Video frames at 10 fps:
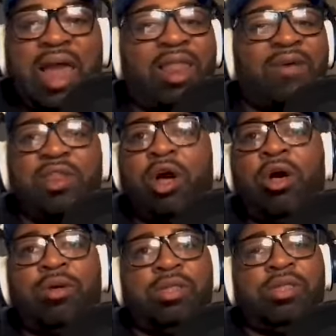I love it
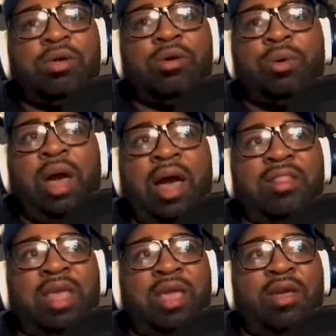all. And so I
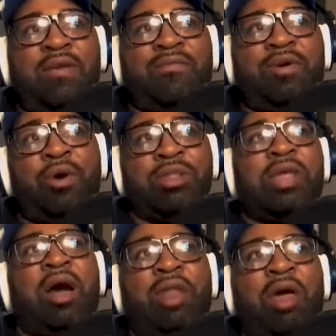think if going down,